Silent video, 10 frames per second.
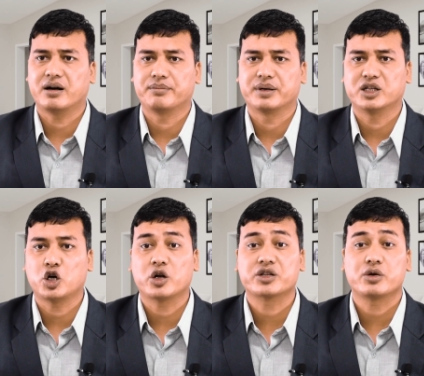company
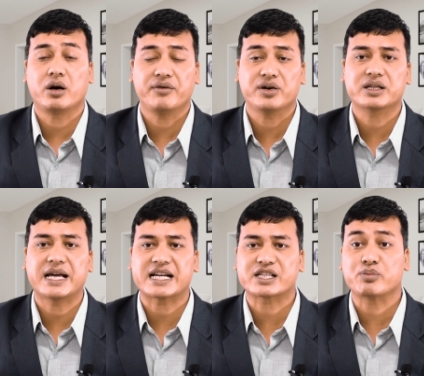also offer
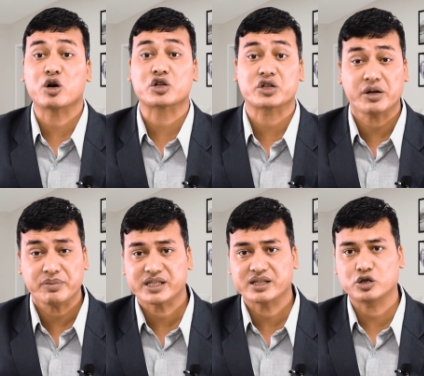the expert
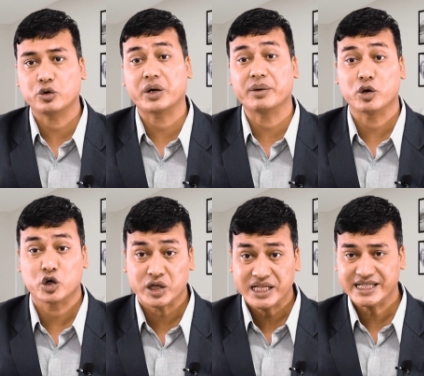services to
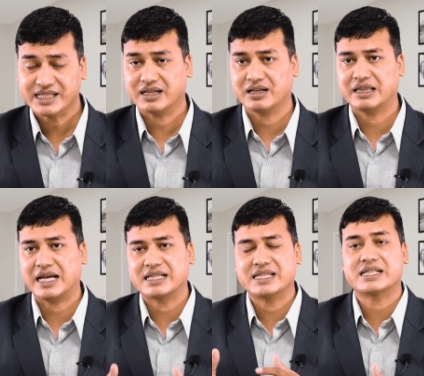remodeling
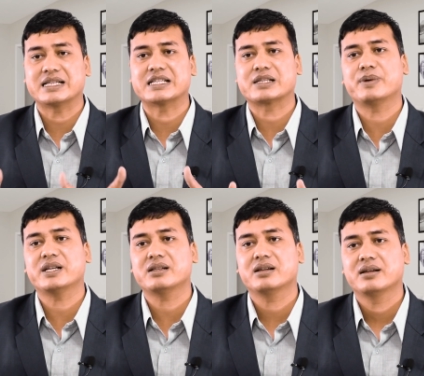the existing
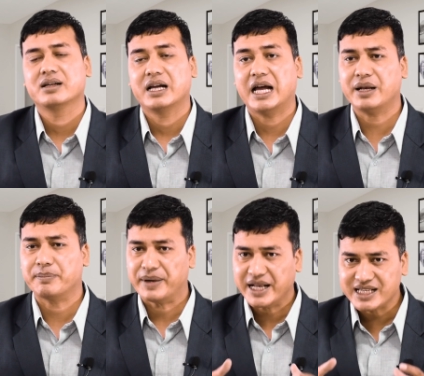space
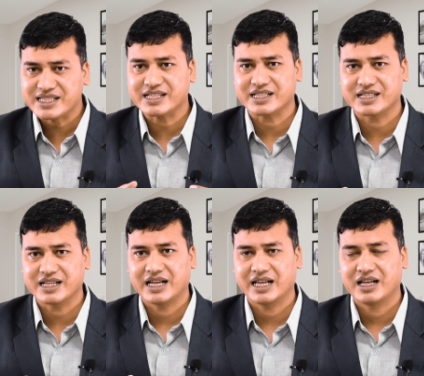and manage it
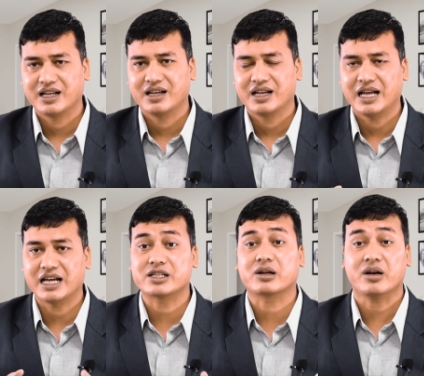
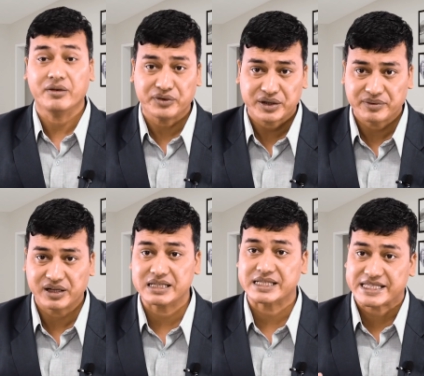as a
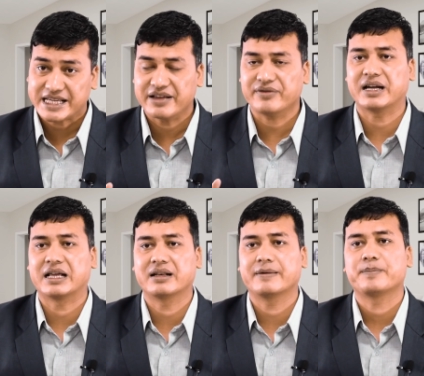comfortable, safe
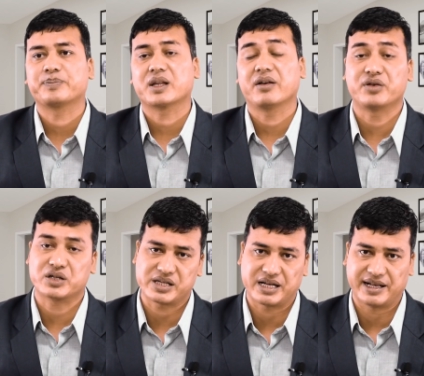and
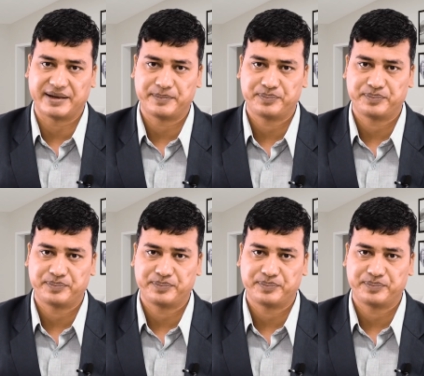functional.